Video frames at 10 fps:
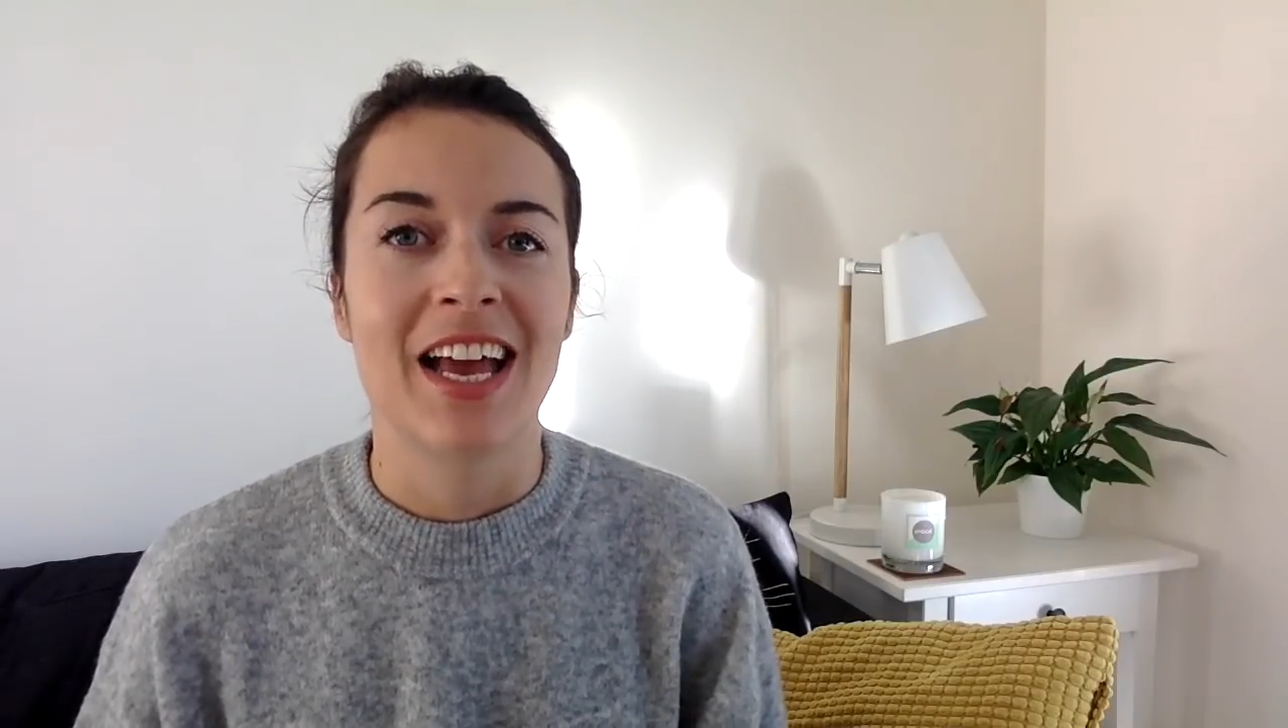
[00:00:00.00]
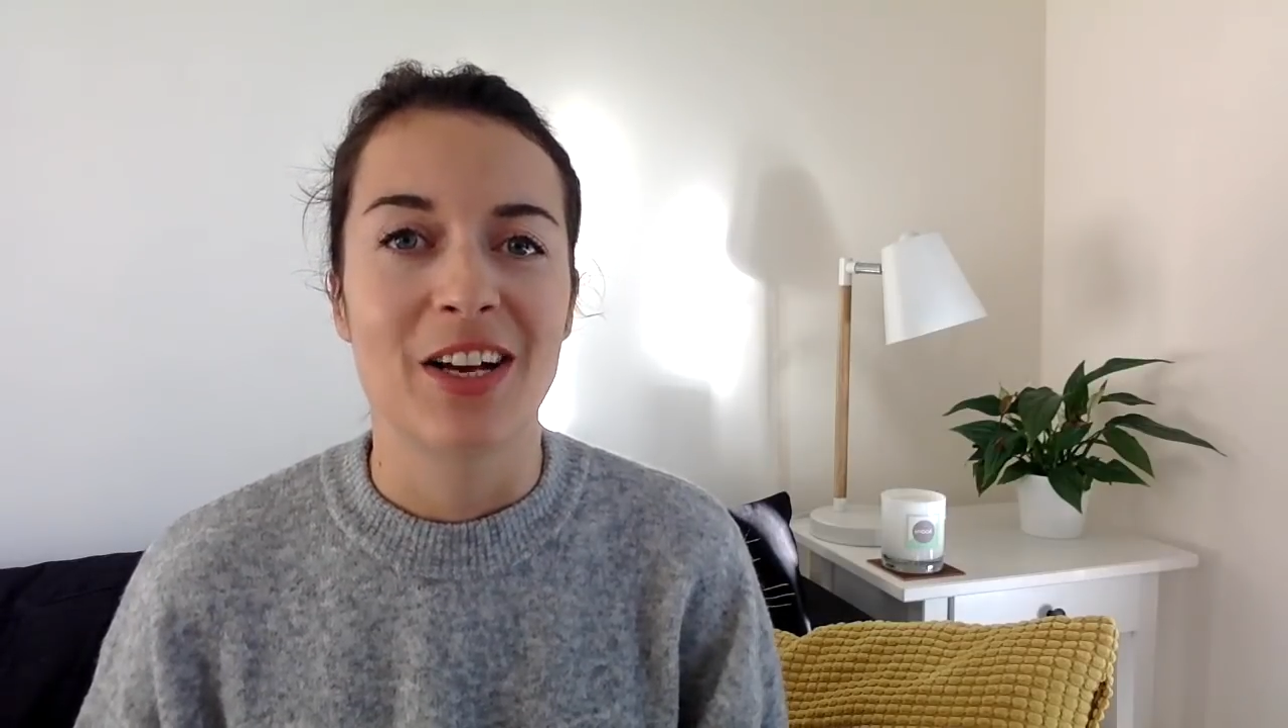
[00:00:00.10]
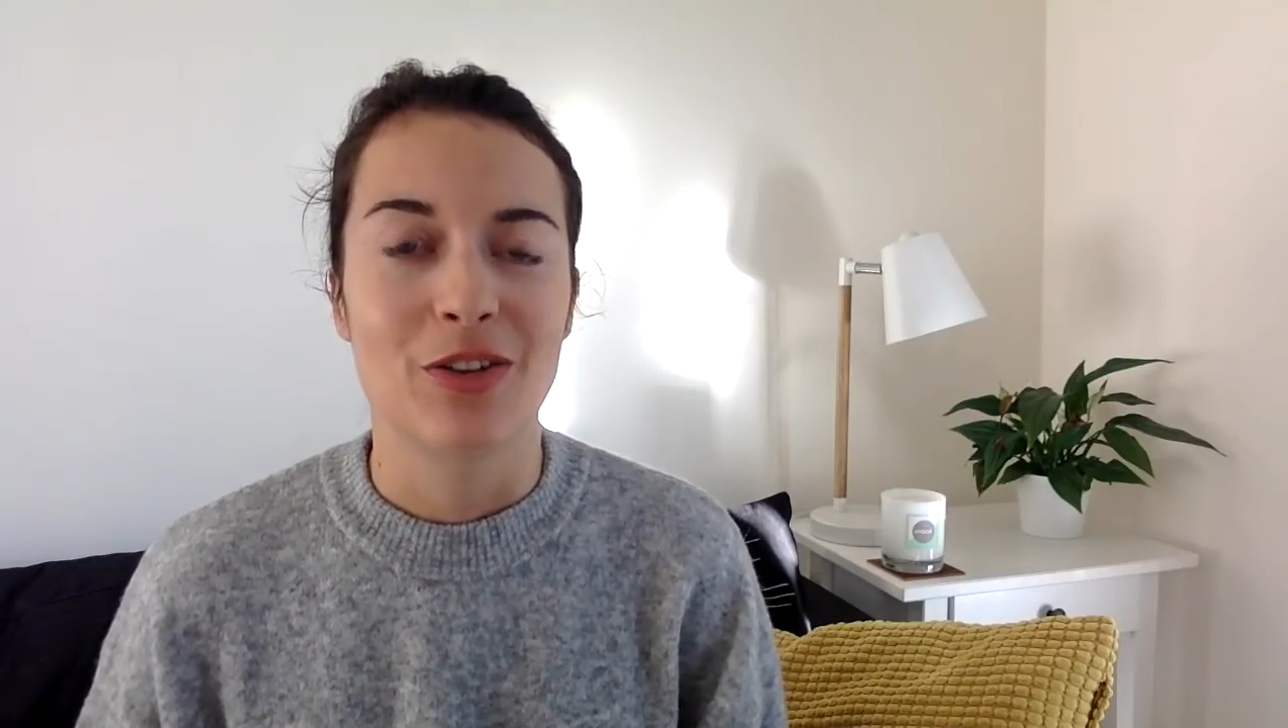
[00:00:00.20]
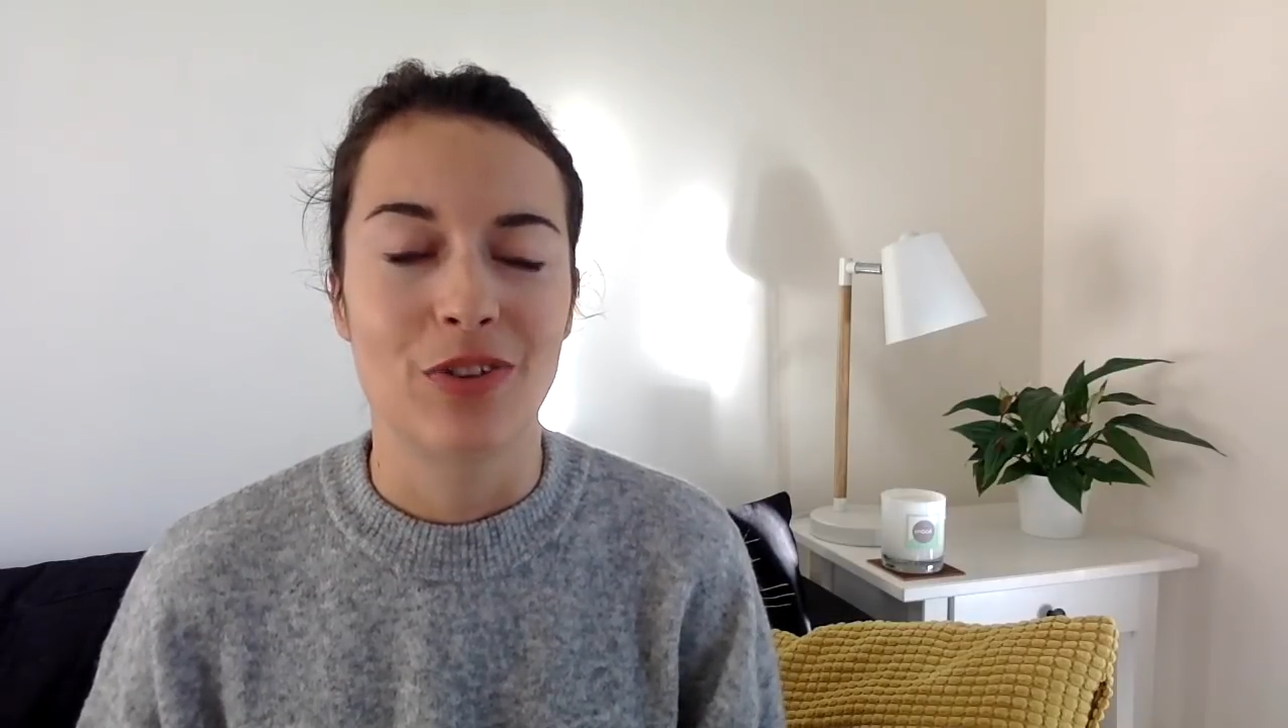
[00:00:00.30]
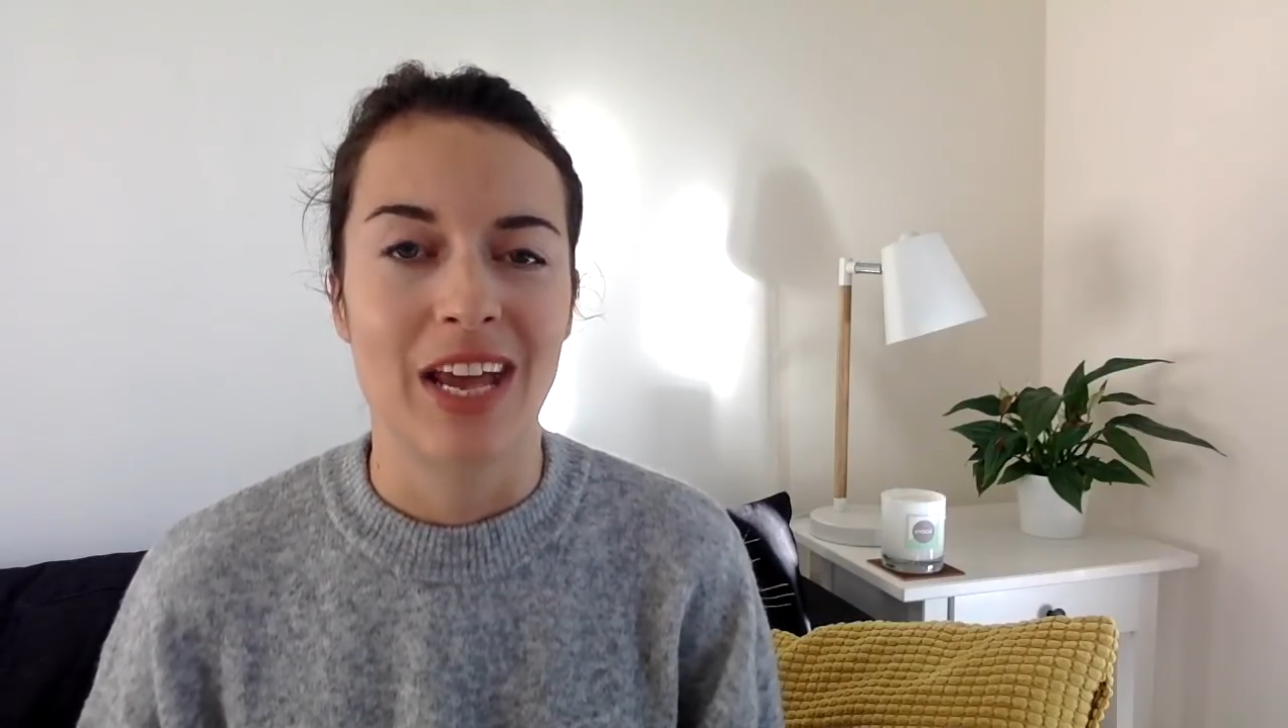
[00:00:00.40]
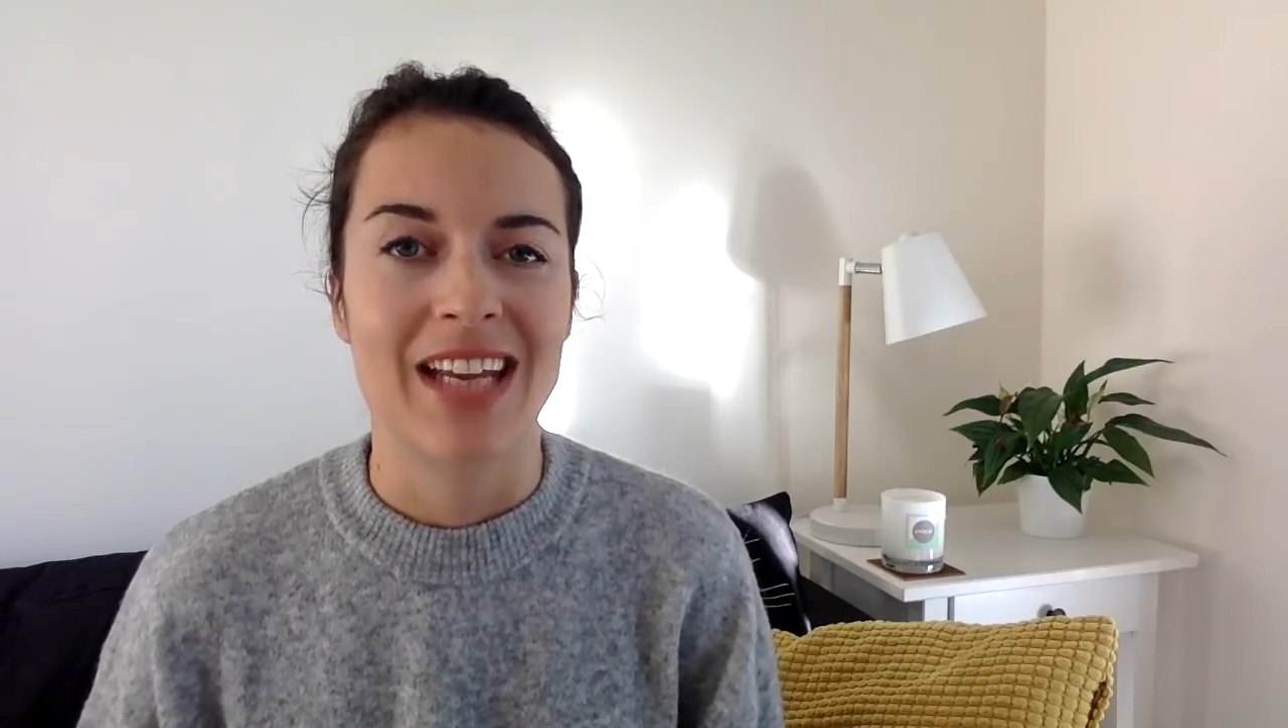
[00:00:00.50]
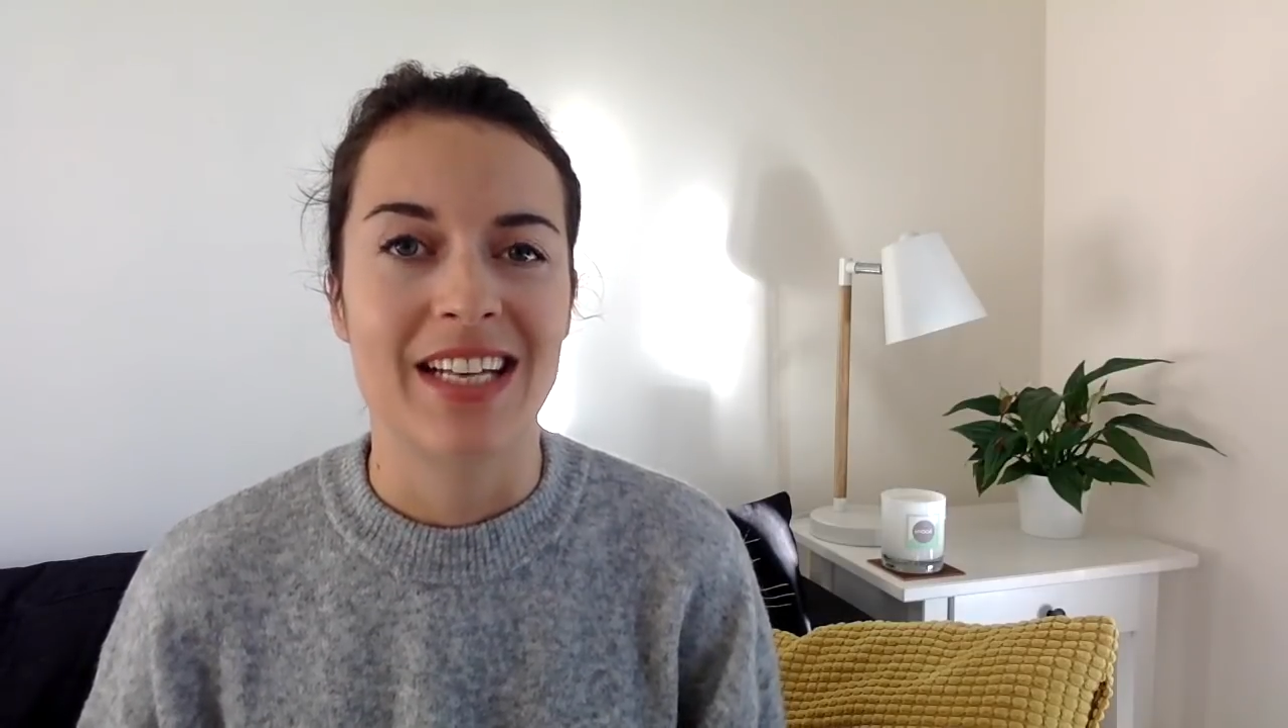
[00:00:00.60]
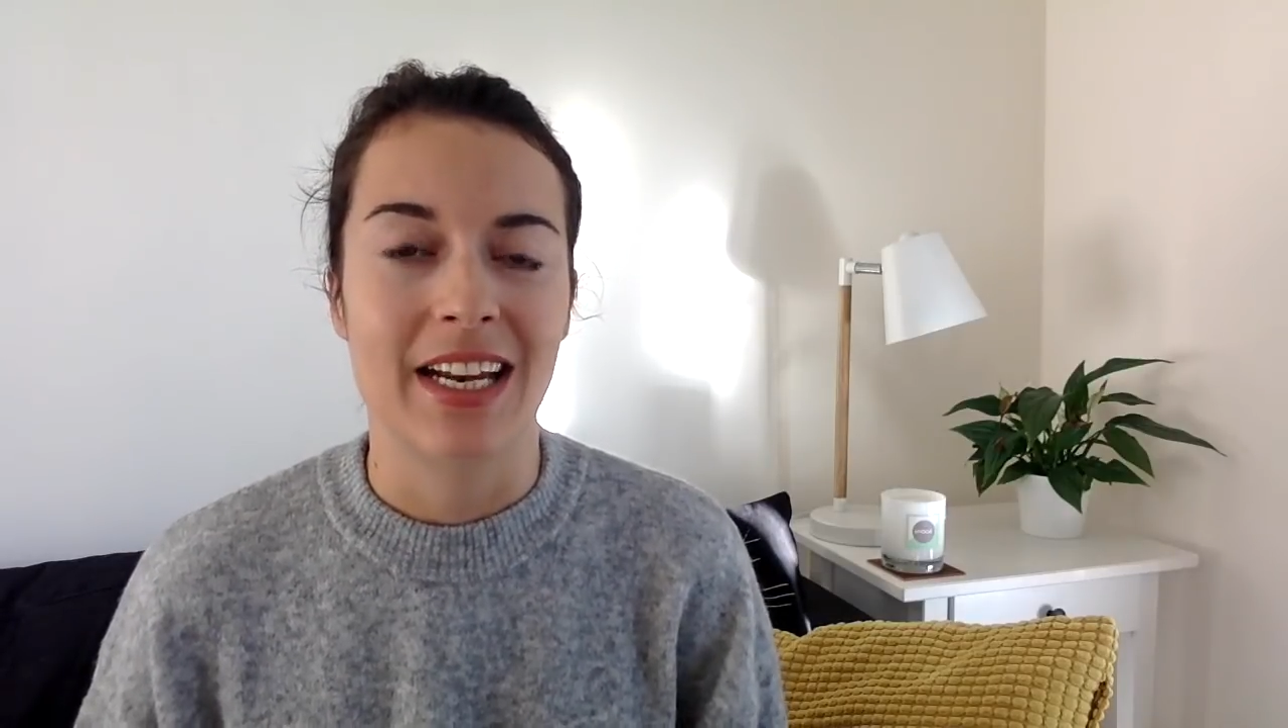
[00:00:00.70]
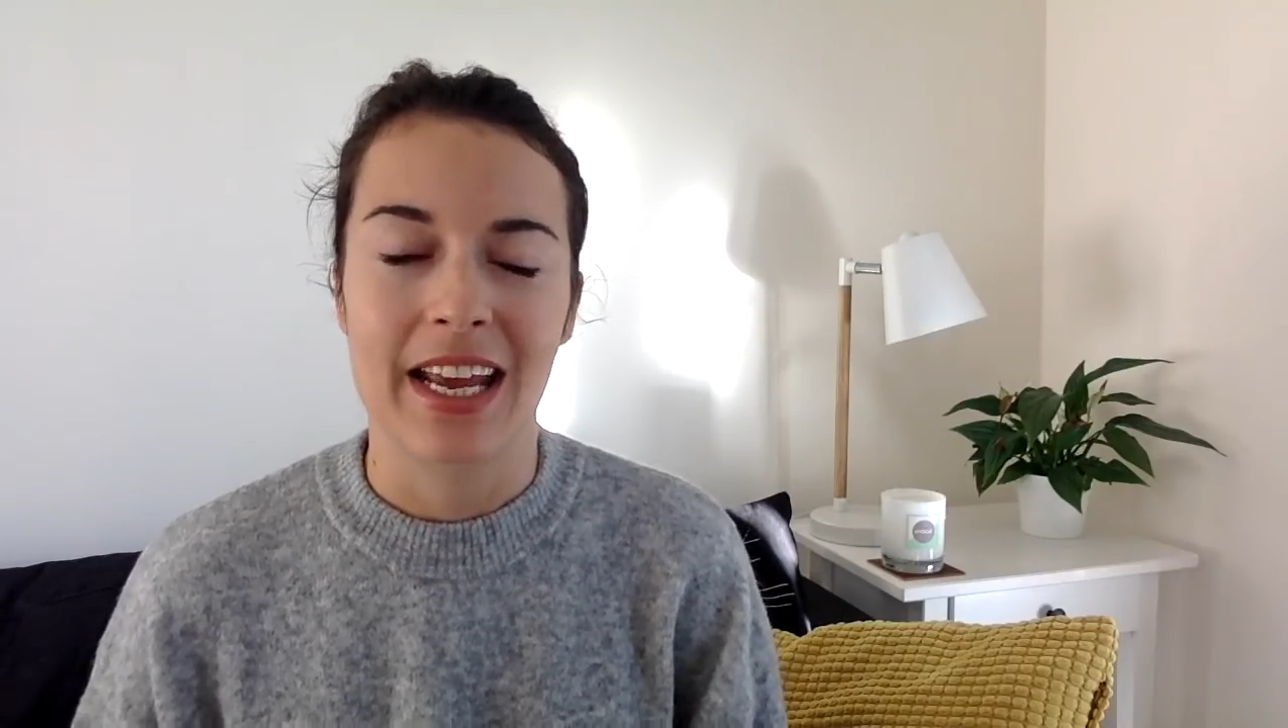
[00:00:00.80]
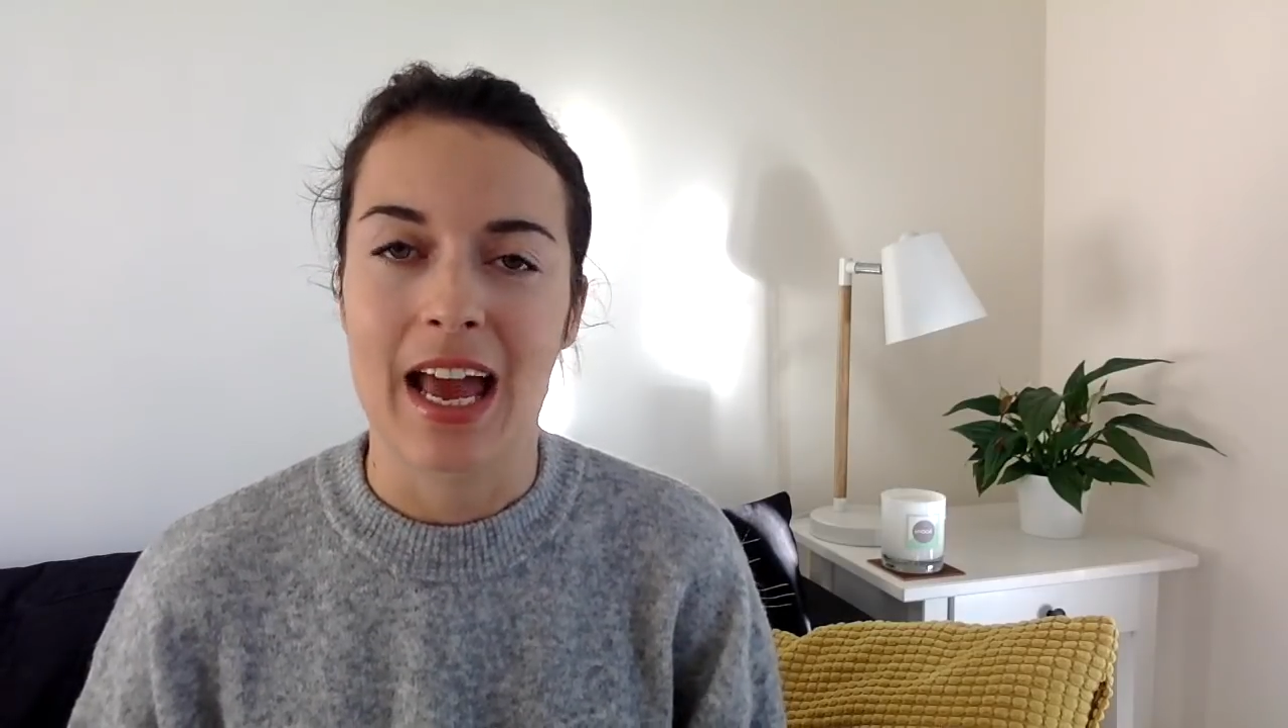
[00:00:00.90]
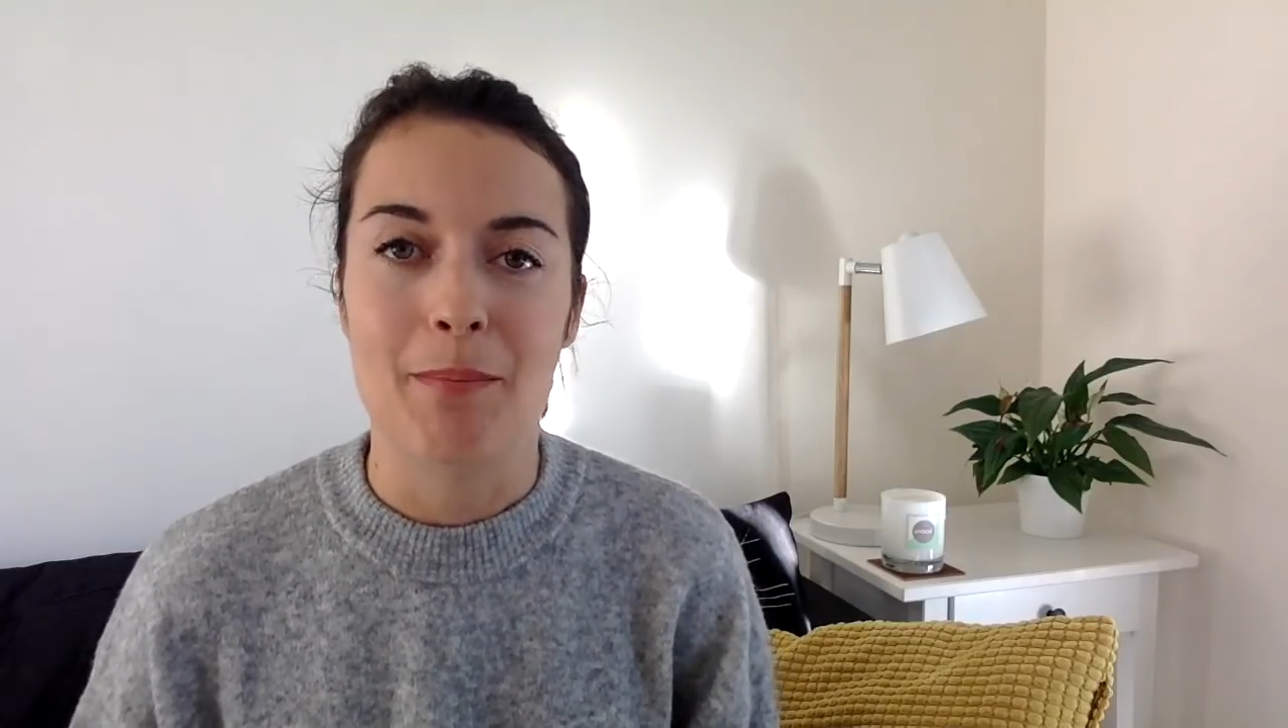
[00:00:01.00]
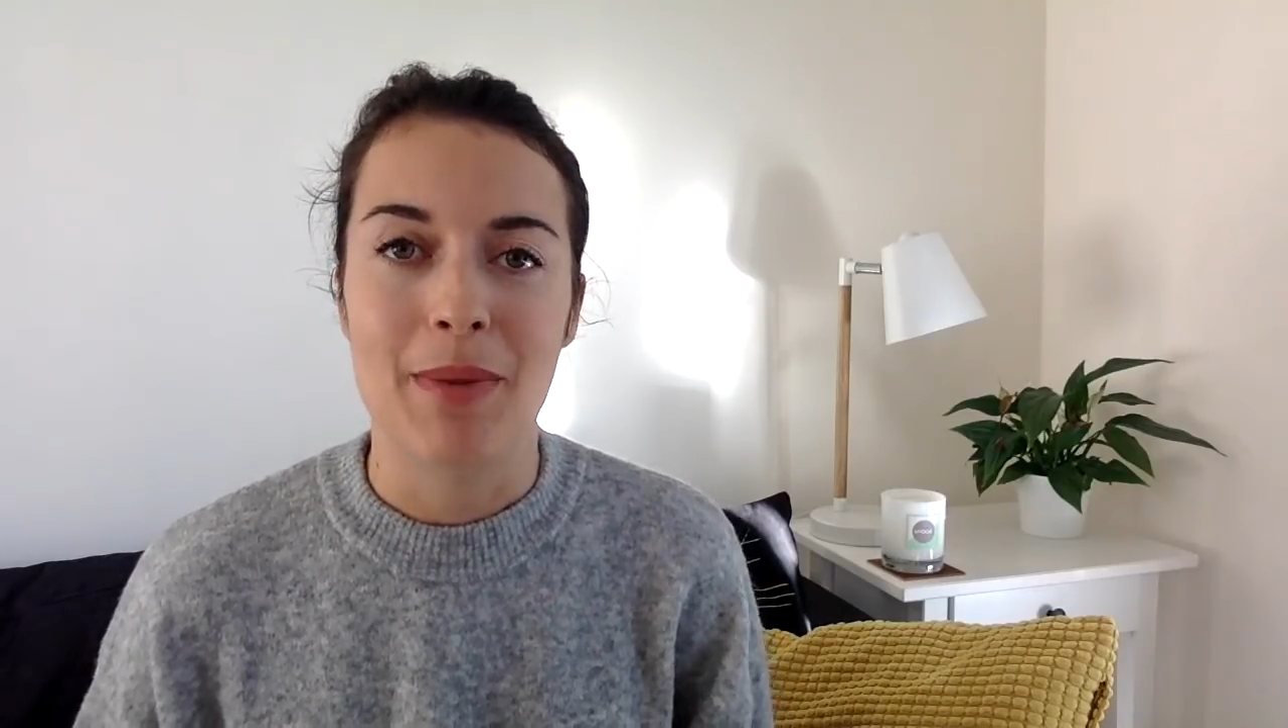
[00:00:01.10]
create a